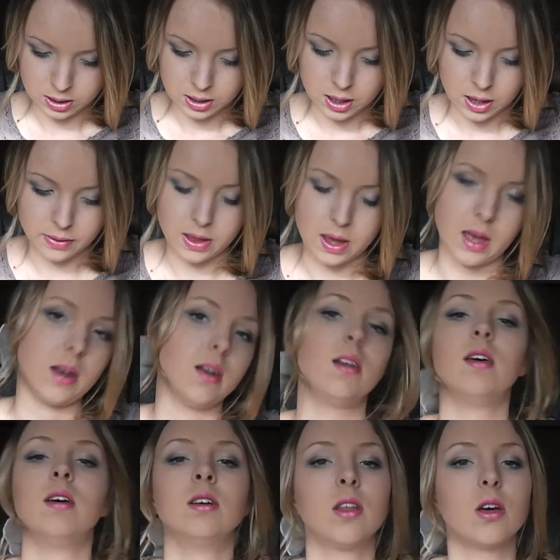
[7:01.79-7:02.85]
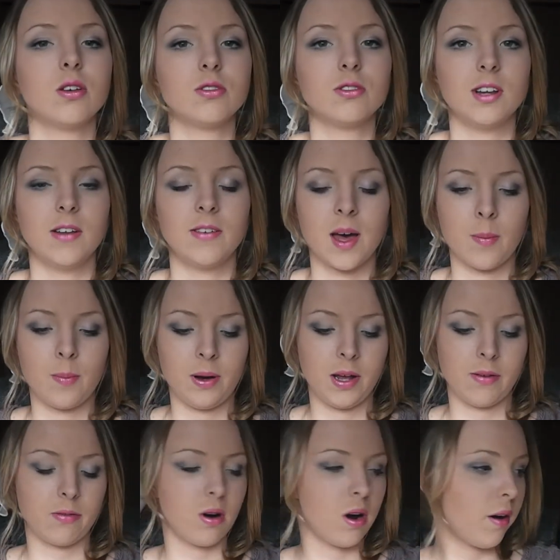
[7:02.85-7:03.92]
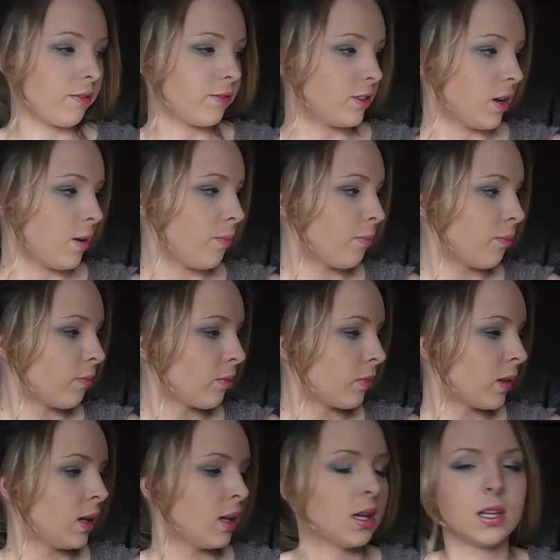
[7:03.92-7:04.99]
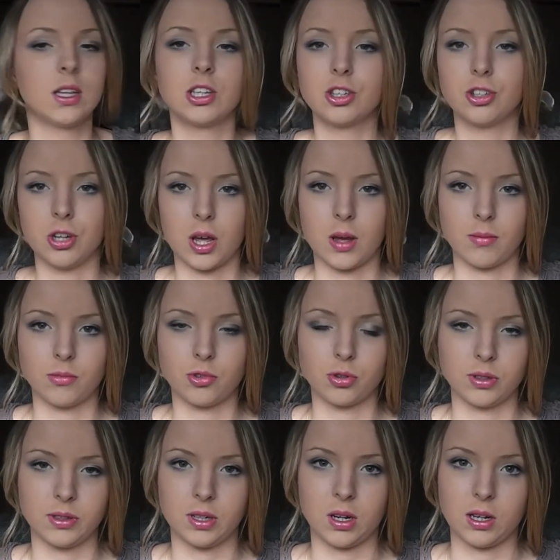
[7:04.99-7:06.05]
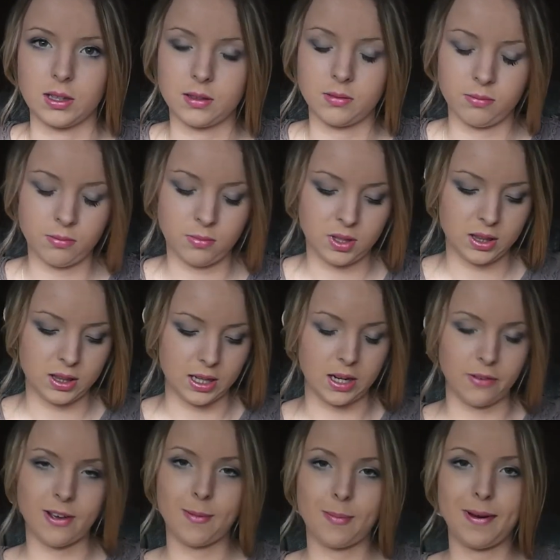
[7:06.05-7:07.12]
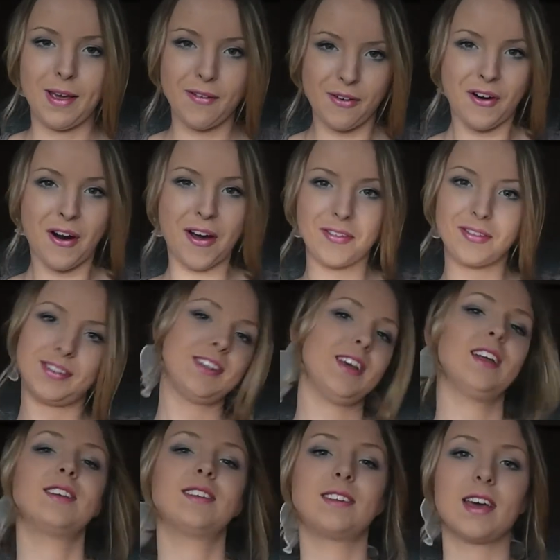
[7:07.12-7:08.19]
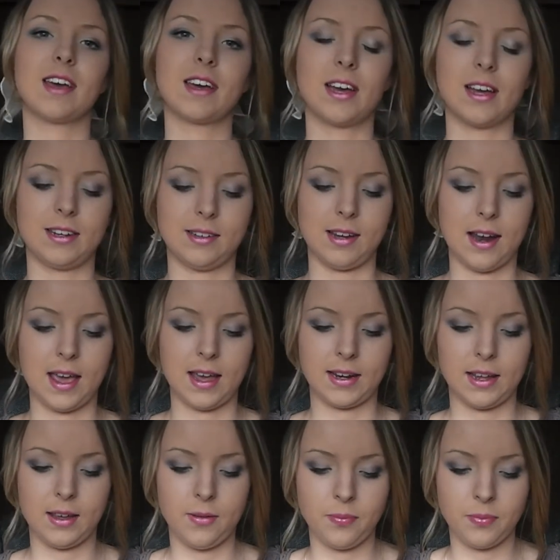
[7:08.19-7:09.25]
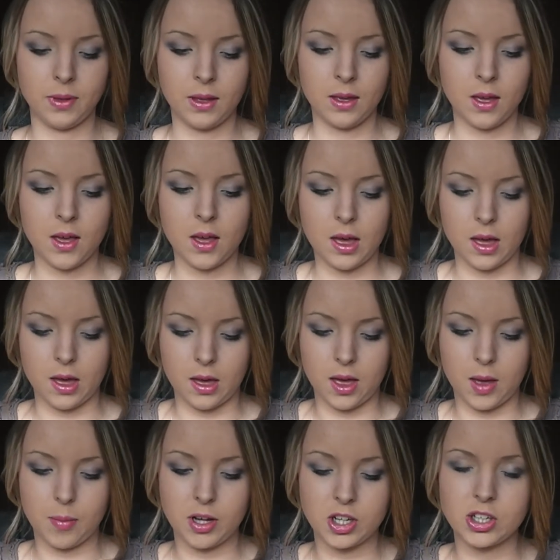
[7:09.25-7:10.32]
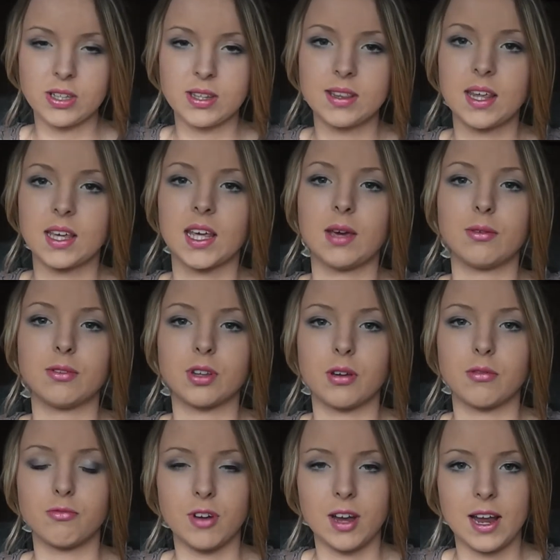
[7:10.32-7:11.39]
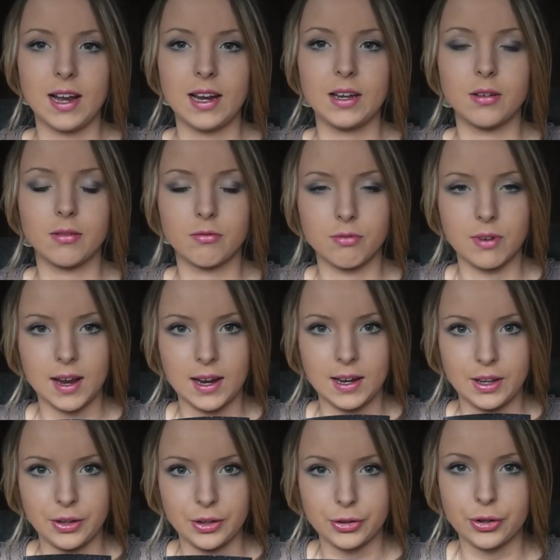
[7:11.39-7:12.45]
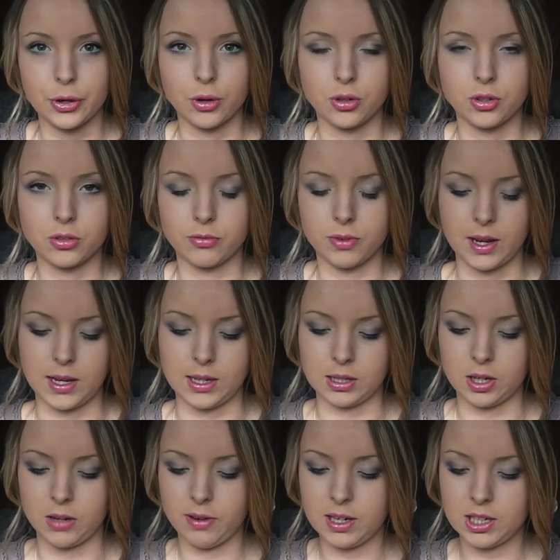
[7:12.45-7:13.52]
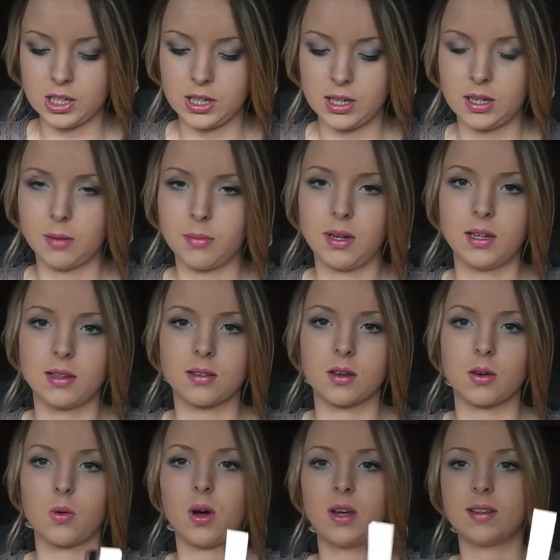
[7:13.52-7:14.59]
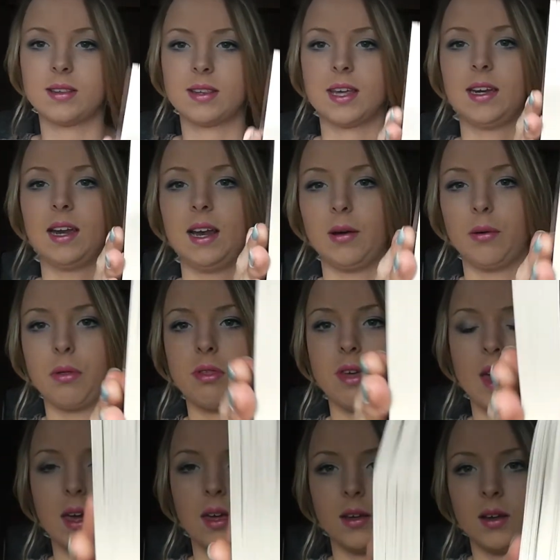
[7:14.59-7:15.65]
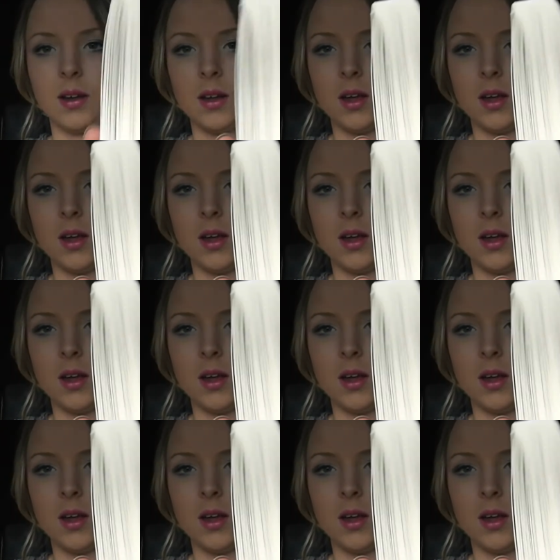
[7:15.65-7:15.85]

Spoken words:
And then those two live happily ever after. Troy dies. They live happily ever after, Decca and Delaney. I just think it was a really, really good read. I read it in, I mean, it's quite a skinny little thing.